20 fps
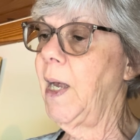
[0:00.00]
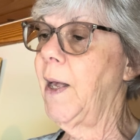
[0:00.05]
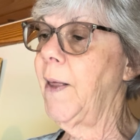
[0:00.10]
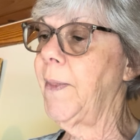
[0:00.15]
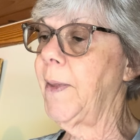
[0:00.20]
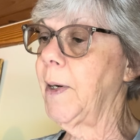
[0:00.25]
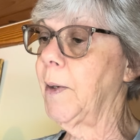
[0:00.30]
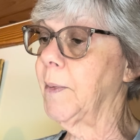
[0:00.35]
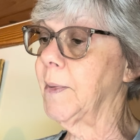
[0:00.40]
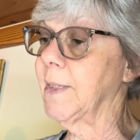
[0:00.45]

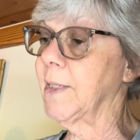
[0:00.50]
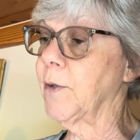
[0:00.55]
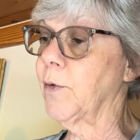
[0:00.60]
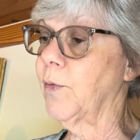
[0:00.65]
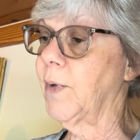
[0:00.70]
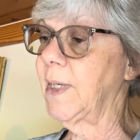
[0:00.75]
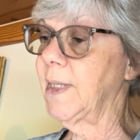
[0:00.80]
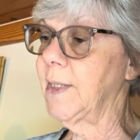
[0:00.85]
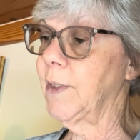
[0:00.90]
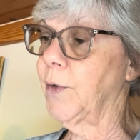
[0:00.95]
There was a
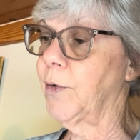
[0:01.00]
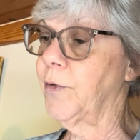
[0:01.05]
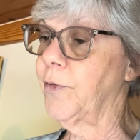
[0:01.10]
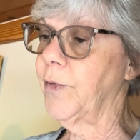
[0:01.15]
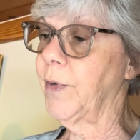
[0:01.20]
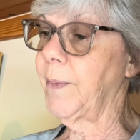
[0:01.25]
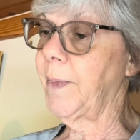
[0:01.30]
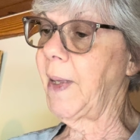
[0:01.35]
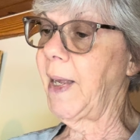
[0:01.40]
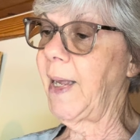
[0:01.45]
rustle
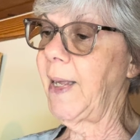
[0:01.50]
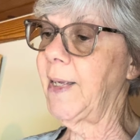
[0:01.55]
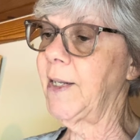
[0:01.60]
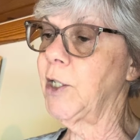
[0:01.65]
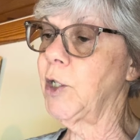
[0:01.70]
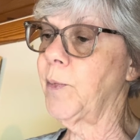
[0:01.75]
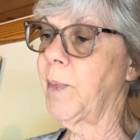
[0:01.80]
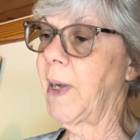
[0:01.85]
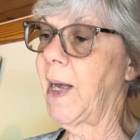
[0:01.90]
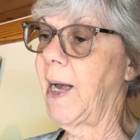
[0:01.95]
from the
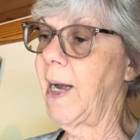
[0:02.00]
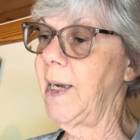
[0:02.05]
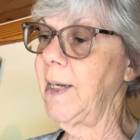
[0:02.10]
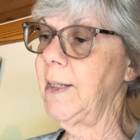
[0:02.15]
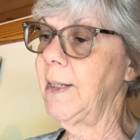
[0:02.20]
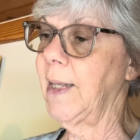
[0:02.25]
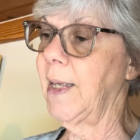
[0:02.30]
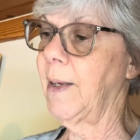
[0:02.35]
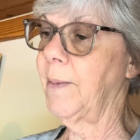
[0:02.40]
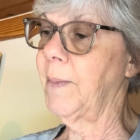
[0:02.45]
hedge
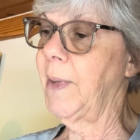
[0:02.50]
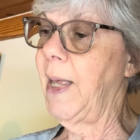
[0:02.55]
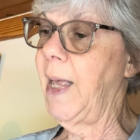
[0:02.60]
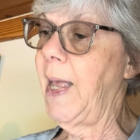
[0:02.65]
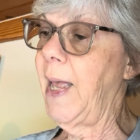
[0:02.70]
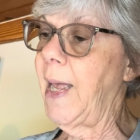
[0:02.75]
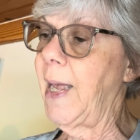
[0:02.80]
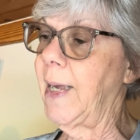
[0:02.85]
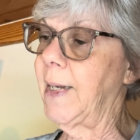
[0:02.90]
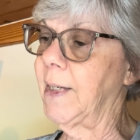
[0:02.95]
behind them,
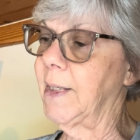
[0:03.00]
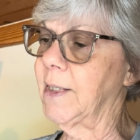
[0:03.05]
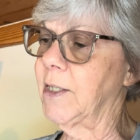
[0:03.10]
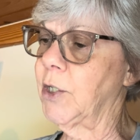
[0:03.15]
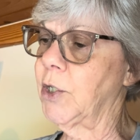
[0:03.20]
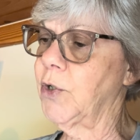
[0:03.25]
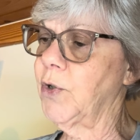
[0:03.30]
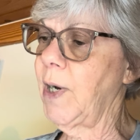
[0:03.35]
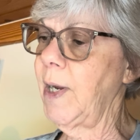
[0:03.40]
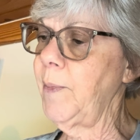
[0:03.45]
and a
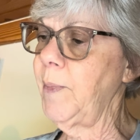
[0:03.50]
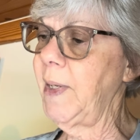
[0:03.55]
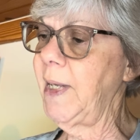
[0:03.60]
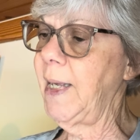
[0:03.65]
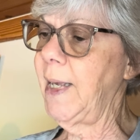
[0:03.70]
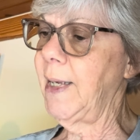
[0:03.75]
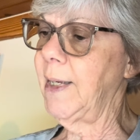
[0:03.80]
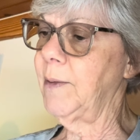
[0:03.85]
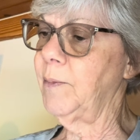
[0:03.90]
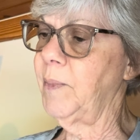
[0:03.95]
stripy
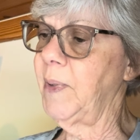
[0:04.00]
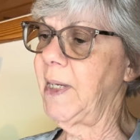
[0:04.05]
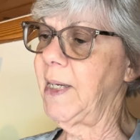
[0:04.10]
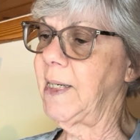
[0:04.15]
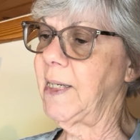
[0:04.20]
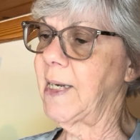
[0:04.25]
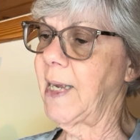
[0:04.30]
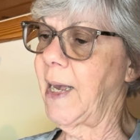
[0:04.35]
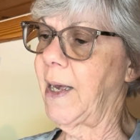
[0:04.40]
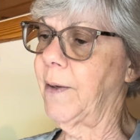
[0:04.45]
head
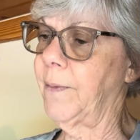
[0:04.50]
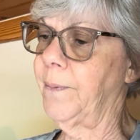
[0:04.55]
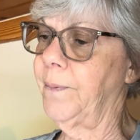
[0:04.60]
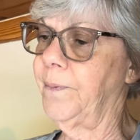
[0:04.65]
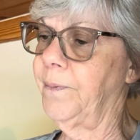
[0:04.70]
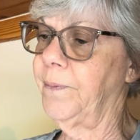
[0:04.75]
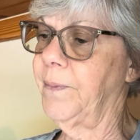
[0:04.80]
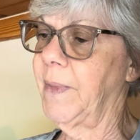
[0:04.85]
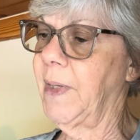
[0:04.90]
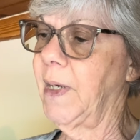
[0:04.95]
peeked out.
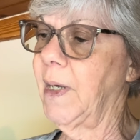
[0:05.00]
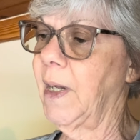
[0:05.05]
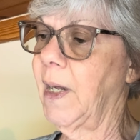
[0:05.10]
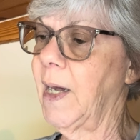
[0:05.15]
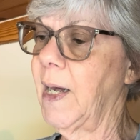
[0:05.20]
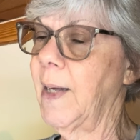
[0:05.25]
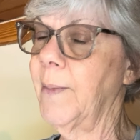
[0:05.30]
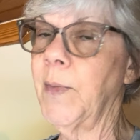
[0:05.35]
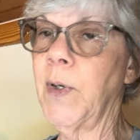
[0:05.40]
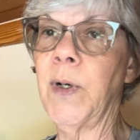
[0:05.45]

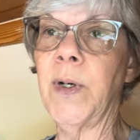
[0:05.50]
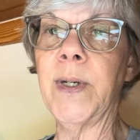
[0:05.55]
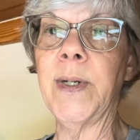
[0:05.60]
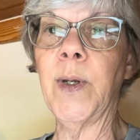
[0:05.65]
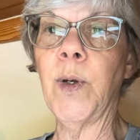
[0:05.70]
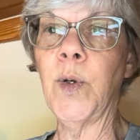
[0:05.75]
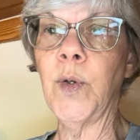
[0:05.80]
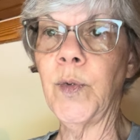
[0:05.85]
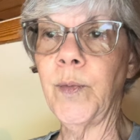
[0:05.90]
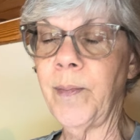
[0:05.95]
"Come on,
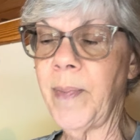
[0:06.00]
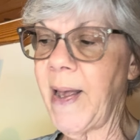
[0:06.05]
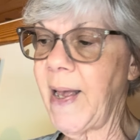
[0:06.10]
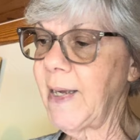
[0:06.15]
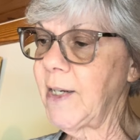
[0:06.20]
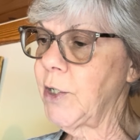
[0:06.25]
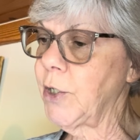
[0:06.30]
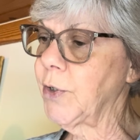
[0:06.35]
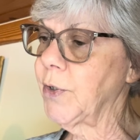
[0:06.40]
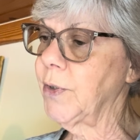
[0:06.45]
old
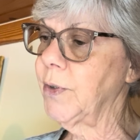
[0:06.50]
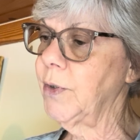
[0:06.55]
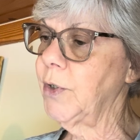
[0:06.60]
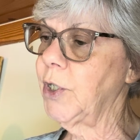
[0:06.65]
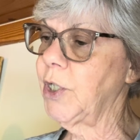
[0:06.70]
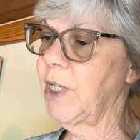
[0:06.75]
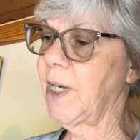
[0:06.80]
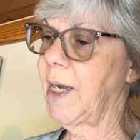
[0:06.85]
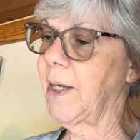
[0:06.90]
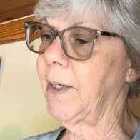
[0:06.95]
Badger,"
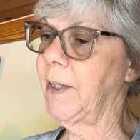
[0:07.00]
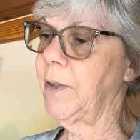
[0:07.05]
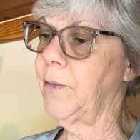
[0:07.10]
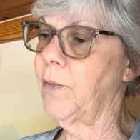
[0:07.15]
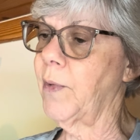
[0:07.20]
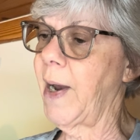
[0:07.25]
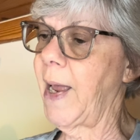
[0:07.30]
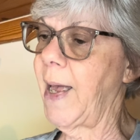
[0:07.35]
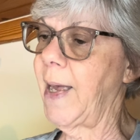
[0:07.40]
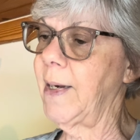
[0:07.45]
shouted
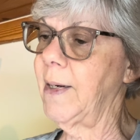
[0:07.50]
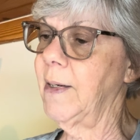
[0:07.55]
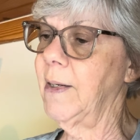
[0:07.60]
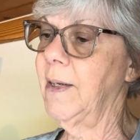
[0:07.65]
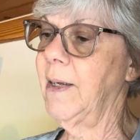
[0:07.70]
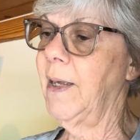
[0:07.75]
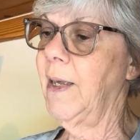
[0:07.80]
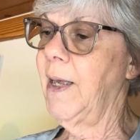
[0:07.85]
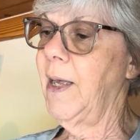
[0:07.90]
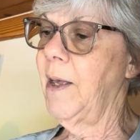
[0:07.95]
Rat.
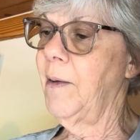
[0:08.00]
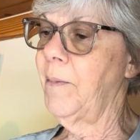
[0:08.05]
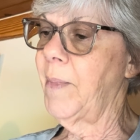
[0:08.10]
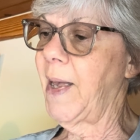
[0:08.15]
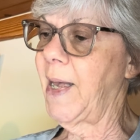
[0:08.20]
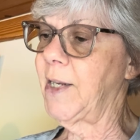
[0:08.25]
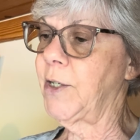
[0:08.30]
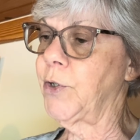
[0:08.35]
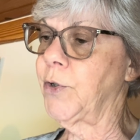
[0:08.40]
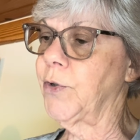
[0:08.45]

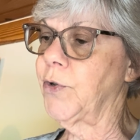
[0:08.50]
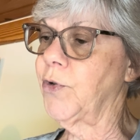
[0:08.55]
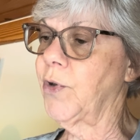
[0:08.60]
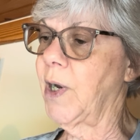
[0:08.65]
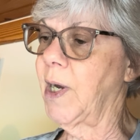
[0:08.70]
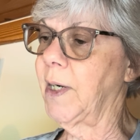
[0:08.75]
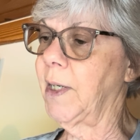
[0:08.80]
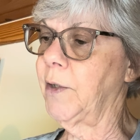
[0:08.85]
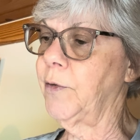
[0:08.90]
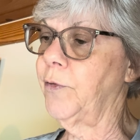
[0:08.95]
Badger
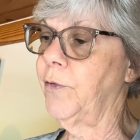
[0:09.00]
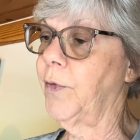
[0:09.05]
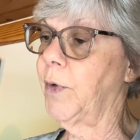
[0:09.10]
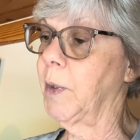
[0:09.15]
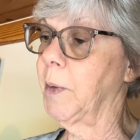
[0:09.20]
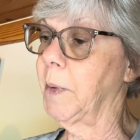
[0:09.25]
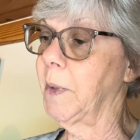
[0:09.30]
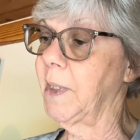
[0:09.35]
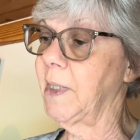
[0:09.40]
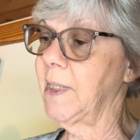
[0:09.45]
trotted
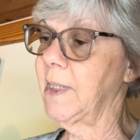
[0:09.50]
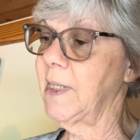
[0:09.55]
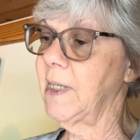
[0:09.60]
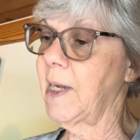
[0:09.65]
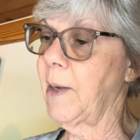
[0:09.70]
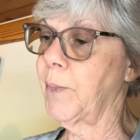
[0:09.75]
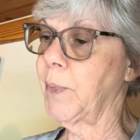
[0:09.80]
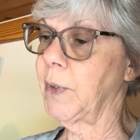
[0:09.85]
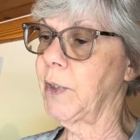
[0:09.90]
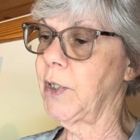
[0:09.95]
forward a
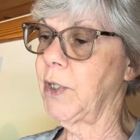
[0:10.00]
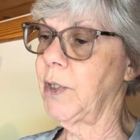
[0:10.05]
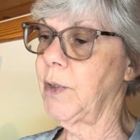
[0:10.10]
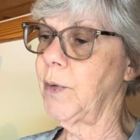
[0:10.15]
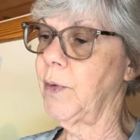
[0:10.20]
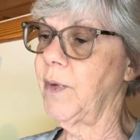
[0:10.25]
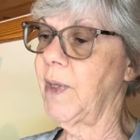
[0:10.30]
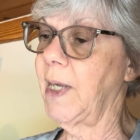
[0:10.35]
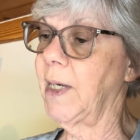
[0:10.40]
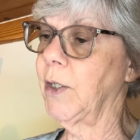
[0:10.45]
step or
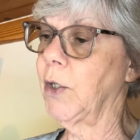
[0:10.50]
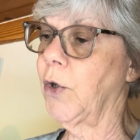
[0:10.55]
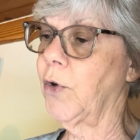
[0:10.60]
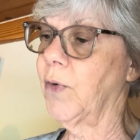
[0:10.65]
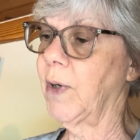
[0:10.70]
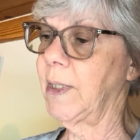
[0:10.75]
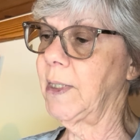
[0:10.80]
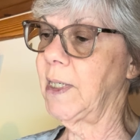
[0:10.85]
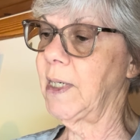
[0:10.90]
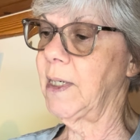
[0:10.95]
two, then
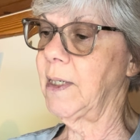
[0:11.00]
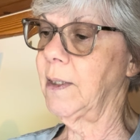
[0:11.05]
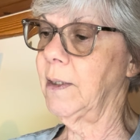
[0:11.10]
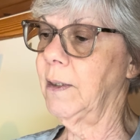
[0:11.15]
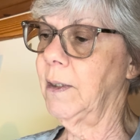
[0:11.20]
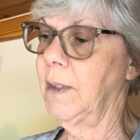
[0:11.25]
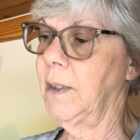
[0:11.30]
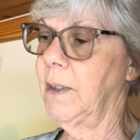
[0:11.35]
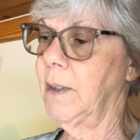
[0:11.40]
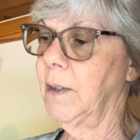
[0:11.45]
grunted.
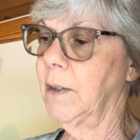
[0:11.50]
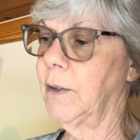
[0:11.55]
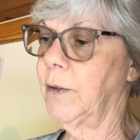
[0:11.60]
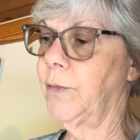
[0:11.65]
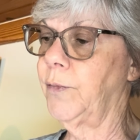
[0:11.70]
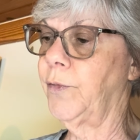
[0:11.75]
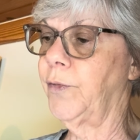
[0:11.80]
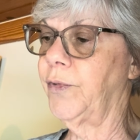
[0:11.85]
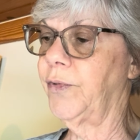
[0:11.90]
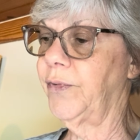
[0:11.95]

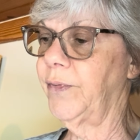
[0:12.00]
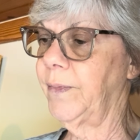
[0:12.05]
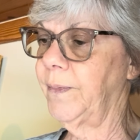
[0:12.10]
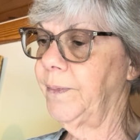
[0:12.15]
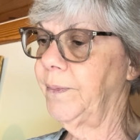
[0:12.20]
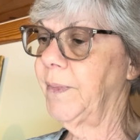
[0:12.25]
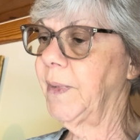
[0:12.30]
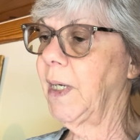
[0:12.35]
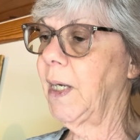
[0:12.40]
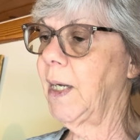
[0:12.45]
"Humph!
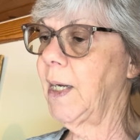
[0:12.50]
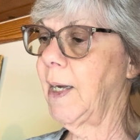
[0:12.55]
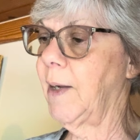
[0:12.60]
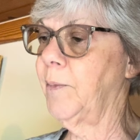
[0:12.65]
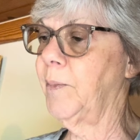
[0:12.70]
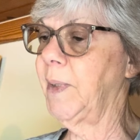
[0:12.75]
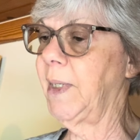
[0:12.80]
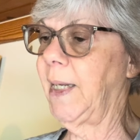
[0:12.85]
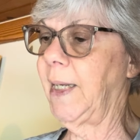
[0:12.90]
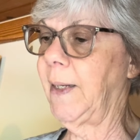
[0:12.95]

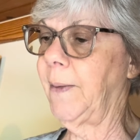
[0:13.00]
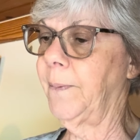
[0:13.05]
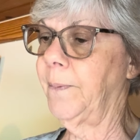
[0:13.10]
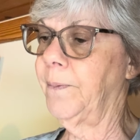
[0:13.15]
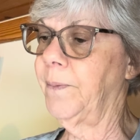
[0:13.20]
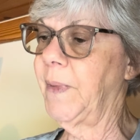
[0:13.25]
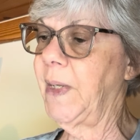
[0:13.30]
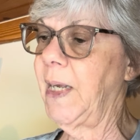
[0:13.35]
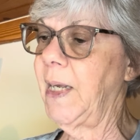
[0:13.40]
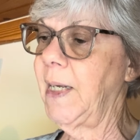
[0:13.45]
Company."
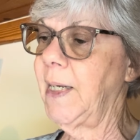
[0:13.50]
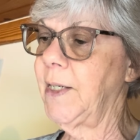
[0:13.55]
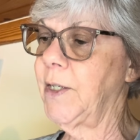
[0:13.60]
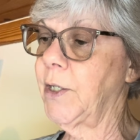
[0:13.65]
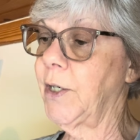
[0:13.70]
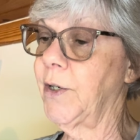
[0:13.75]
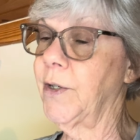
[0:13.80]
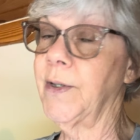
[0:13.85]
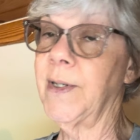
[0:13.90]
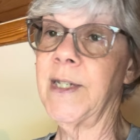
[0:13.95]
He
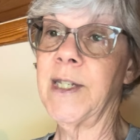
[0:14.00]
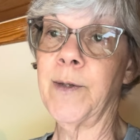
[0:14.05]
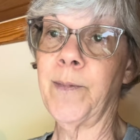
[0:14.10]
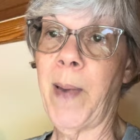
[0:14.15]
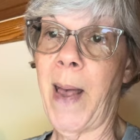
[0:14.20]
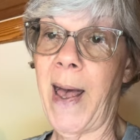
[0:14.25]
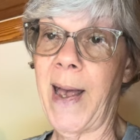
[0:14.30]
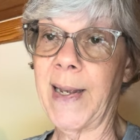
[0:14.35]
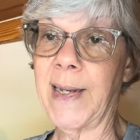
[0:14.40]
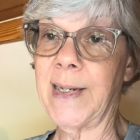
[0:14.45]
turned his
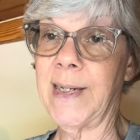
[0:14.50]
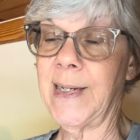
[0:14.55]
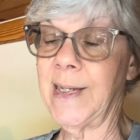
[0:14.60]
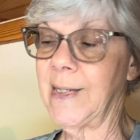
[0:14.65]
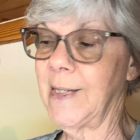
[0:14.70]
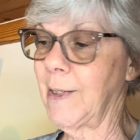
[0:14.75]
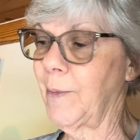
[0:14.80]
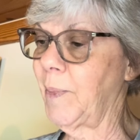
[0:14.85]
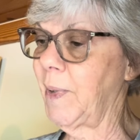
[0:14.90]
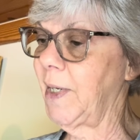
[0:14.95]
back and
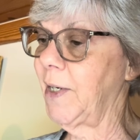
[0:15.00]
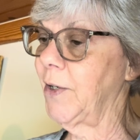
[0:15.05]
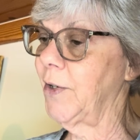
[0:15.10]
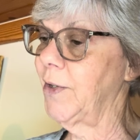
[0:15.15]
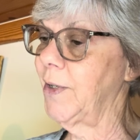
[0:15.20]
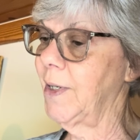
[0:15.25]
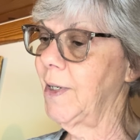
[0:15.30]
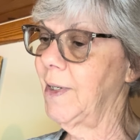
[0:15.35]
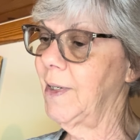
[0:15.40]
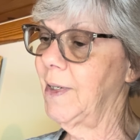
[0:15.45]
disappeared.